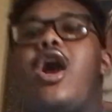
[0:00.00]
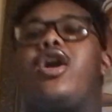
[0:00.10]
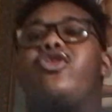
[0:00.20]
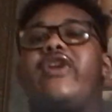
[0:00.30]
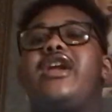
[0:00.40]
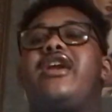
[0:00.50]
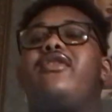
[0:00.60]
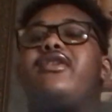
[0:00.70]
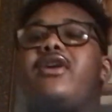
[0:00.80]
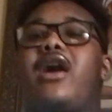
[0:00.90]
A great
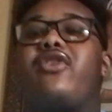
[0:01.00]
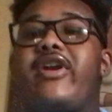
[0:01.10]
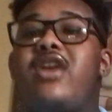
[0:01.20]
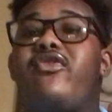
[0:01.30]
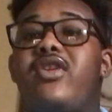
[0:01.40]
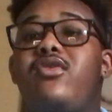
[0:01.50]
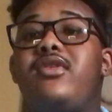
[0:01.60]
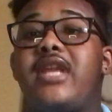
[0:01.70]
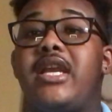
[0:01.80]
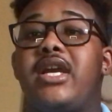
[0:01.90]
critical
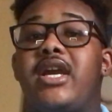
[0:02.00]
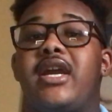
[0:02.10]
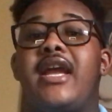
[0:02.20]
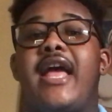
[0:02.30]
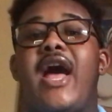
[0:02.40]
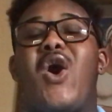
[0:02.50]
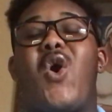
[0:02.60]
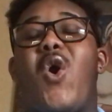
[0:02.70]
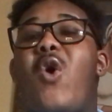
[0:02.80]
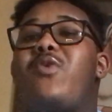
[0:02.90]
thinker
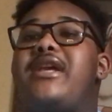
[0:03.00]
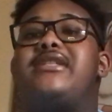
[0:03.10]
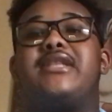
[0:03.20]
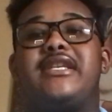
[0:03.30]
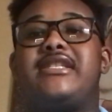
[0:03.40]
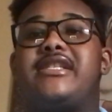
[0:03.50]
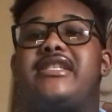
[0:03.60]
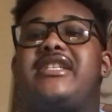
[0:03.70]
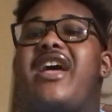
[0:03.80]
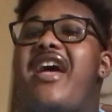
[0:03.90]
always
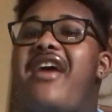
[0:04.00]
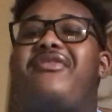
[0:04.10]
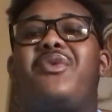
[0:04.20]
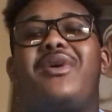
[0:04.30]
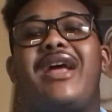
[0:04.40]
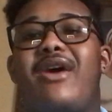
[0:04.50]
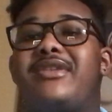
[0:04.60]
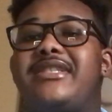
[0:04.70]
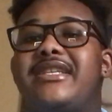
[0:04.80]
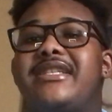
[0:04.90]
listens to everyone
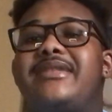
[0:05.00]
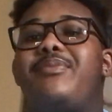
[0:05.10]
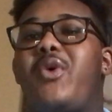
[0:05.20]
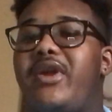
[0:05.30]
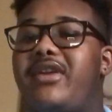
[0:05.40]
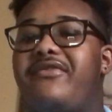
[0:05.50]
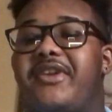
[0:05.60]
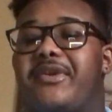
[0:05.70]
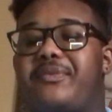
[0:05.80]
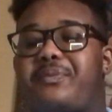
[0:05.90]
else's point of
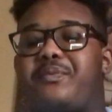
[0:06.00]
view.